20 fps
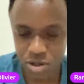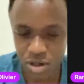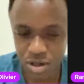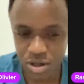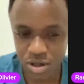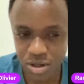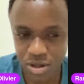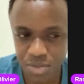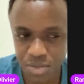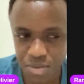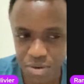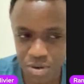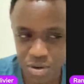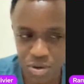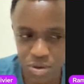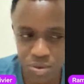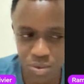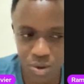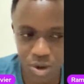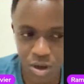That's the
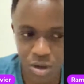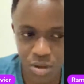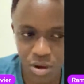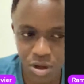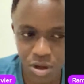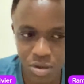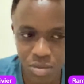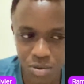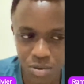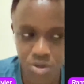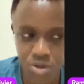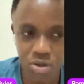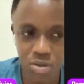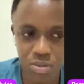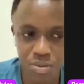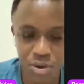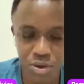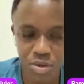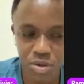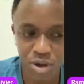period where you get most
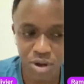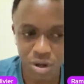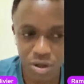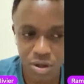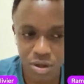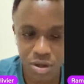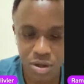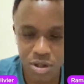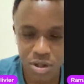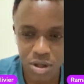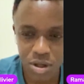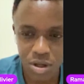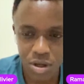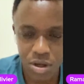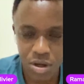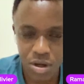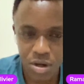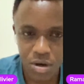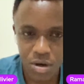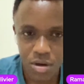opportunities.
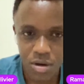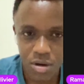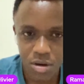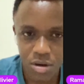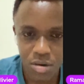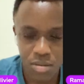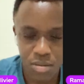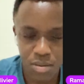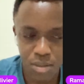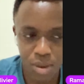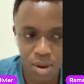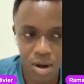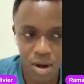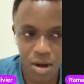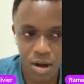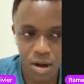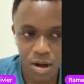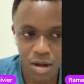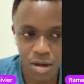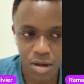
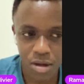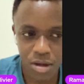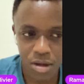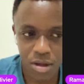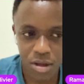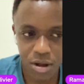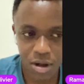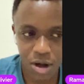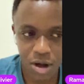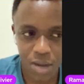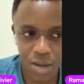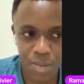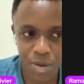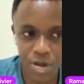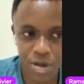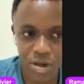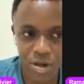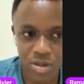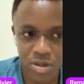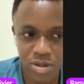But
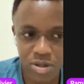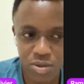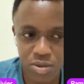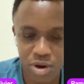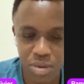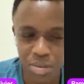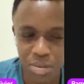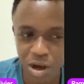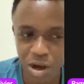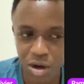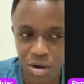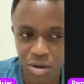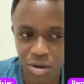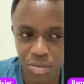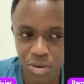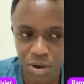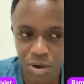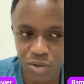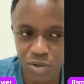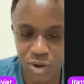companies remain
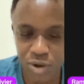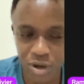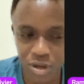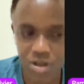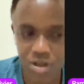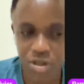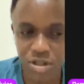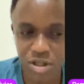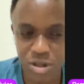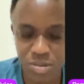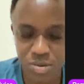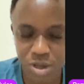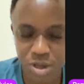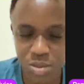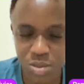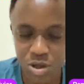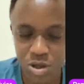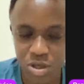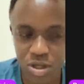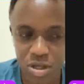open for internships,
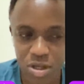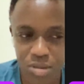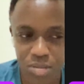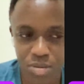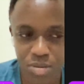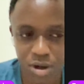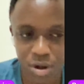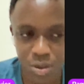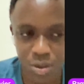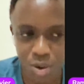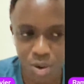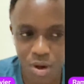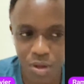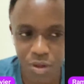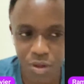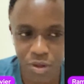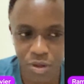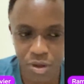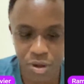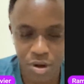especially the big
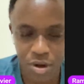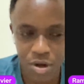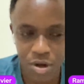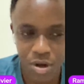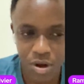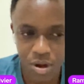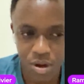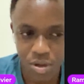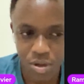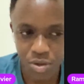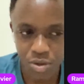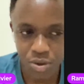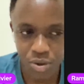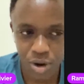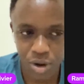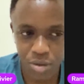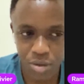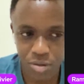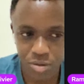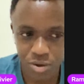ones,
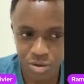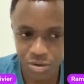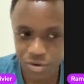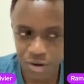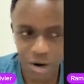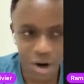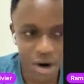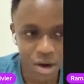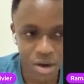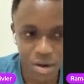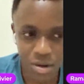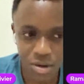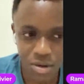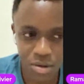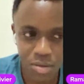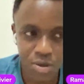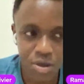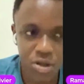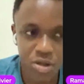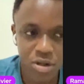throughout fall
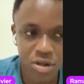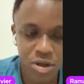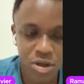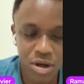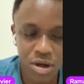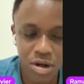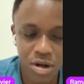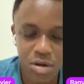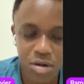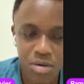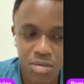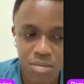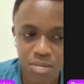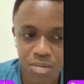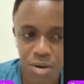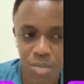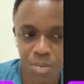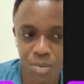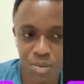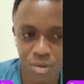or winter.
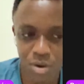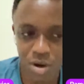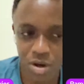But